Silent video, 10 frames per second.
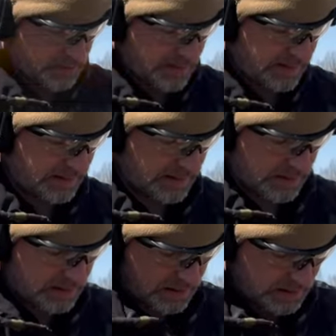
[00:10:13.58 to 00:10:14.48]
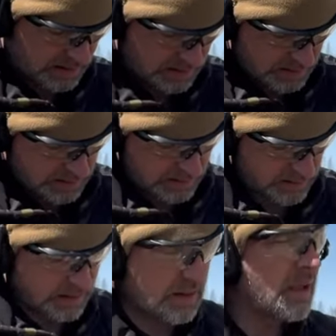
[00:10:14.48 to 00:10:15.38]
of people have
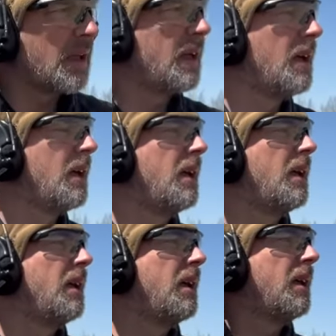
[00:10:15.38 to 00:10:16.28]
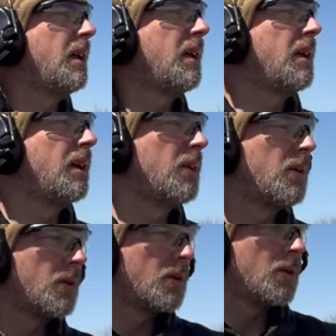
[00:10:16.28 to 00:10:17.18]
um, had some complaints about
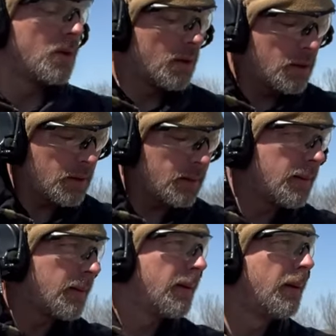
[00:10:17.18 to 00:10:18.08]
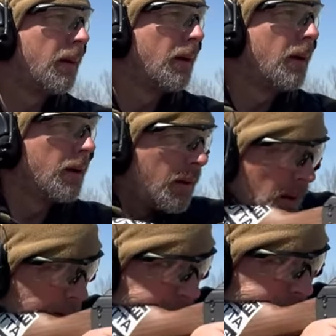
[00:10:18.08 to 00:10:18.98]
them. Uh, you know, talk about pros and
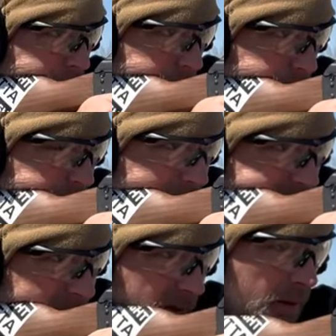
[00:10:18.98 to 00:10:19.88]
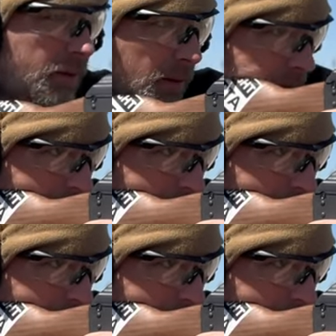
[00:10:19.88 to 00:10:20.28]
cons here. Talked to